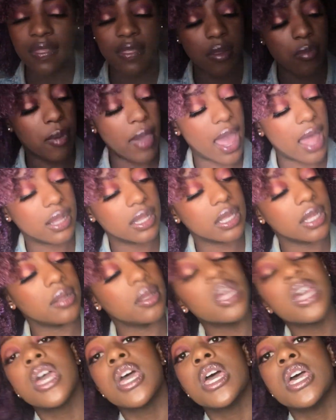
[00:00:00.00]
in the palette.
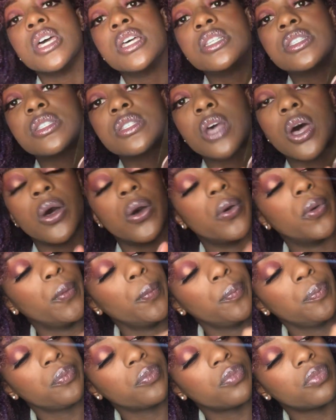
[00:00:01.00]

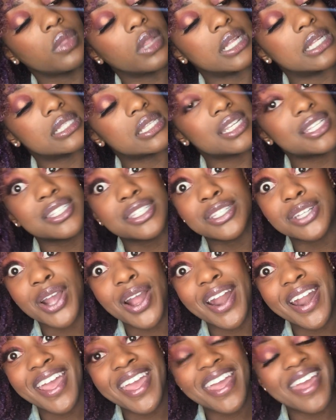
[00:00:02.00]
So let's get
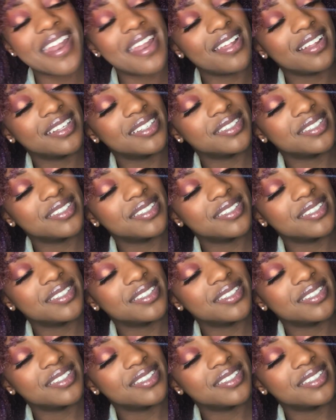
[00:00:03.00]
started.